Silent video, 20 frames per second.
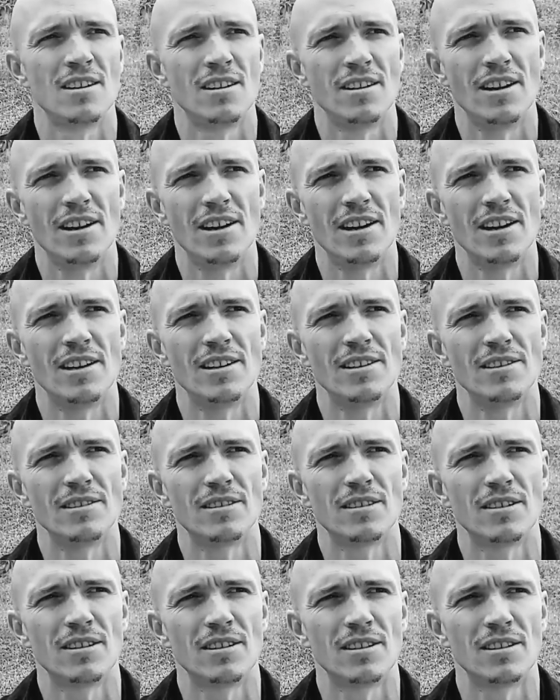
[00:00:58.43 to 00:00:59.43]
And
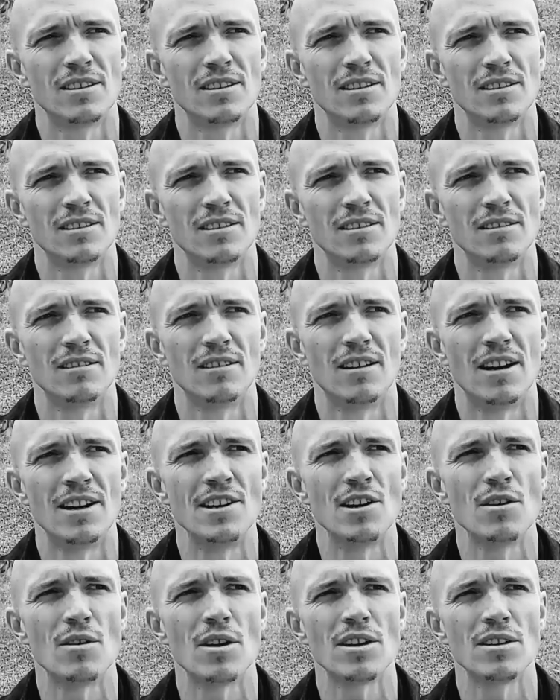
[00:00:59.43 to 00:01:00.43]
I
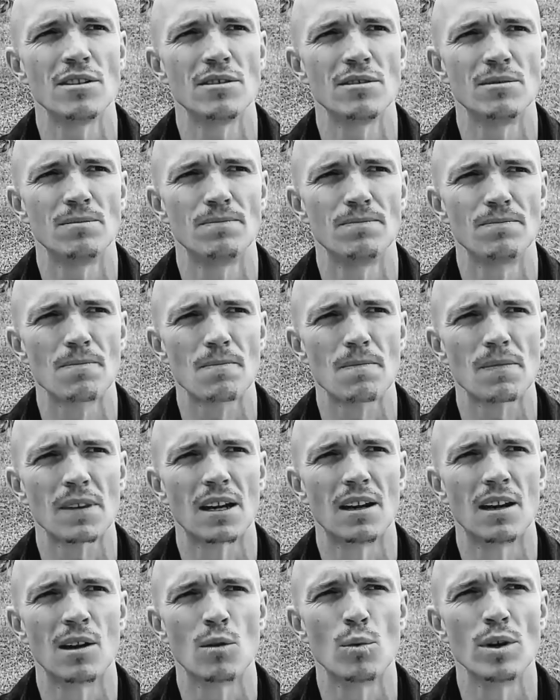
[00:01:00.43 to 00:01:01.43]
know I
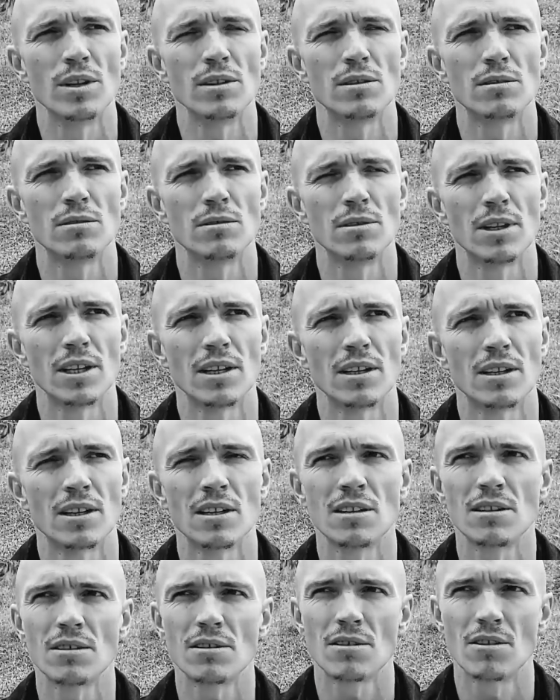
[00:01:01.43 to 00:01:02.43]
went to a
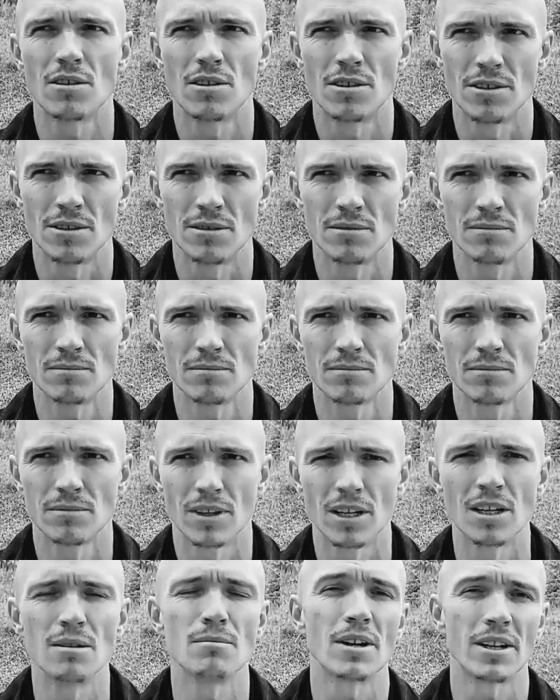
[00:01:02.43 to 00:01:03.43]
kindergarten
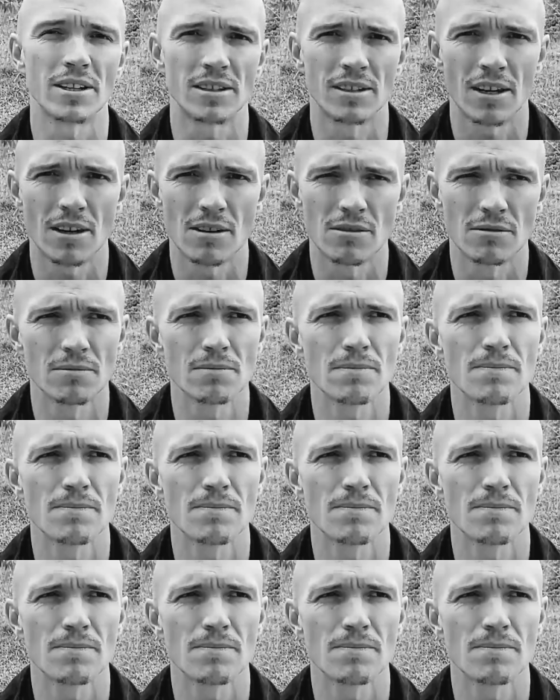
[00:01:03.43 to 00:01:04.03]
in my town